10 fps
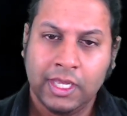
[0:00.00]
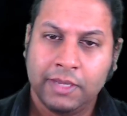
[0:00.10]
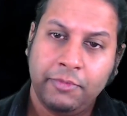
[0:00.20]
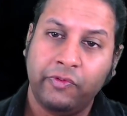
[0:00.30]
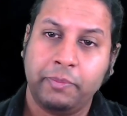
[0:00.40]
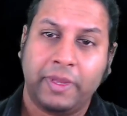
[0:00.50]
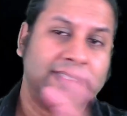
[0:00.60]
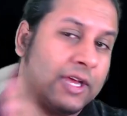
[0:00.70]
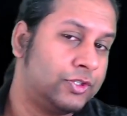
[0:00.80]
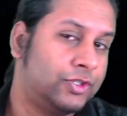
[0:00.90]
Moving back
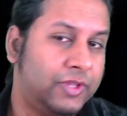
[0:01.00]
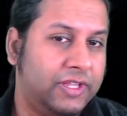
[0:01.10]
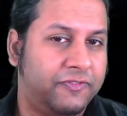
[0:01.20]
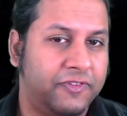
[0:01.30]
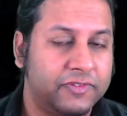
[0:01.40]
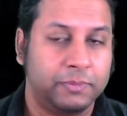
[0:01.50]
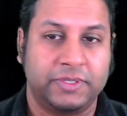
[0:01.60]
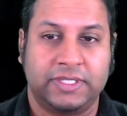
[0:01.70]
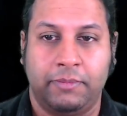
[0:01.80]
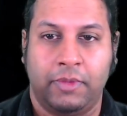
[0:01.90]
down to the
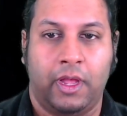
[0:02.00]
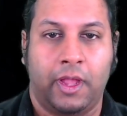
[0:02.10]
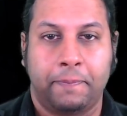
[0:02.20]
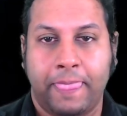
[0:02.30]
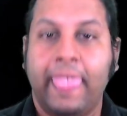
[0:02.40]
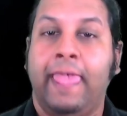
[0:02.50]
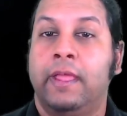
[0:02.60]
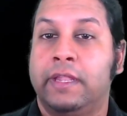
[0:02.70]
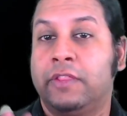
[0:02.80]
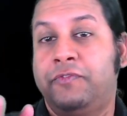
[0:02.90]
50% mark.
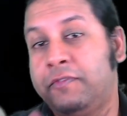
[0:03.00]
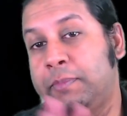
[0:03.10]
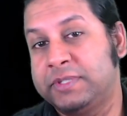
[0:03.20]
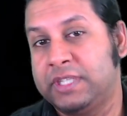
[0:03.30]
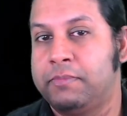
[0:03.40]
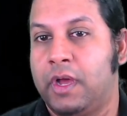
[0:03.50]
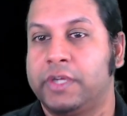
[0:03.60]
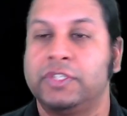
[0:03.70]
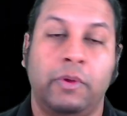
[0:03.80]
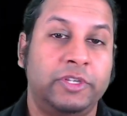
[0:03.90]
Now, the 50% mark
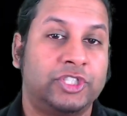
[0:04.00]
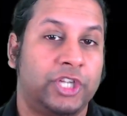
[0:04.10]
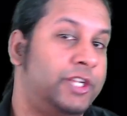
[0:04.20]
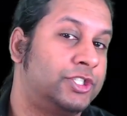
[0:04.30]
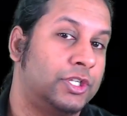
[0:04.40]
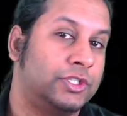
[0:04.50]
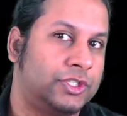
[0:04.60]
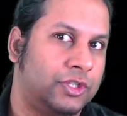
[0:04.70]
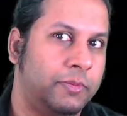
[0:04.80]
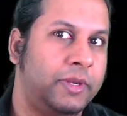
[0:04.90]
is where we change
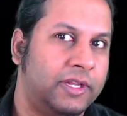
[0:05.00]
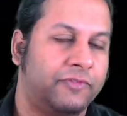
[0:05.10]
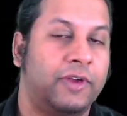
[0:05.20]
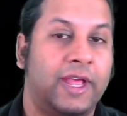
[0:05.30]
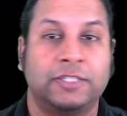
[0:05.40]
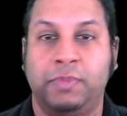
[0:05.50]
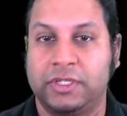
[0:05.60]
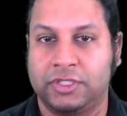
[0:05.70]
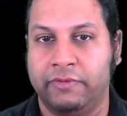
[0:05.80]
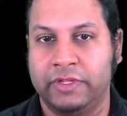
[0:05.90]
so many different
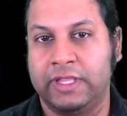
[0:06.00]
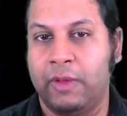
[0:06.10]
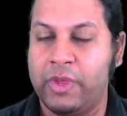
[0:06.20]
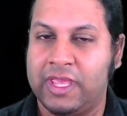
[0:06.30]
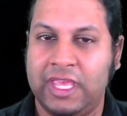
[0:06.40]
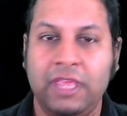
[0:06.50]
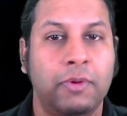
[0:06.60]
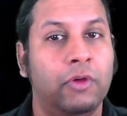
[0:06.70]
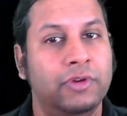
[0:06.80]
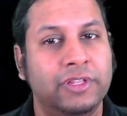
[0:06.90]
aspects of it that we keep
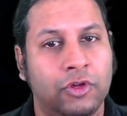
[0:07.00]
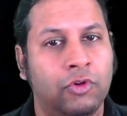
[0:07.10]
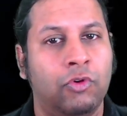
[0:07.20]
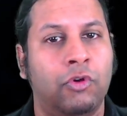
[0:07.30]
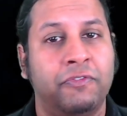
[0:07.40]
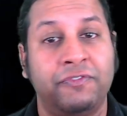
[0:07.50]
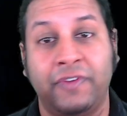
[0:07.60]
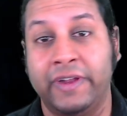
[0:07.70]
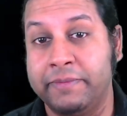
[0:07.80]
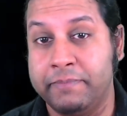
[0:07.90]
only the core
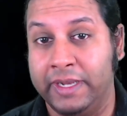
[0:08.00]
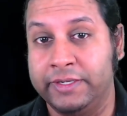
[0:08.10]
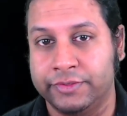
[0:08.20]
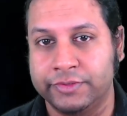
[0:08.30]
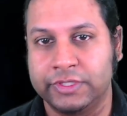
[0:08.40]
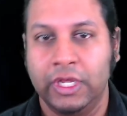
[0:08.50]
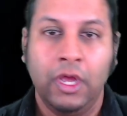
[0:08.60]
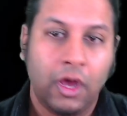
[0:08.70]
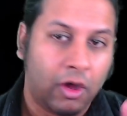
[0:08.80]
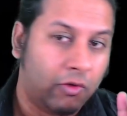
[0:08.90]
fundamentals
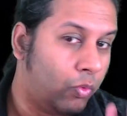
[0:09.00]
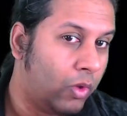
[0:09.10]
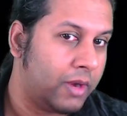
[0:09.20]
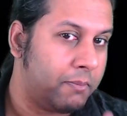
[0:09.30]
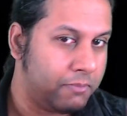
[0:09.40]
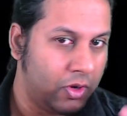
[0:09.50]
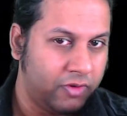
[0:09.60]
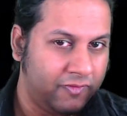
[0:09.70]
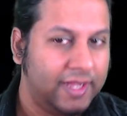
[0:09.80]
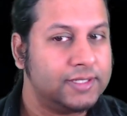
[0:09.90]
of what
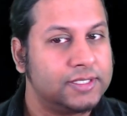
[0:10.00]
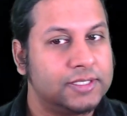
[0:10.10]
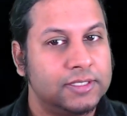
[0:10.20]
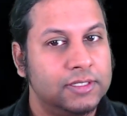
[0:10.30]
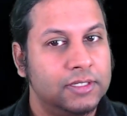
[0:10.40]
motivates,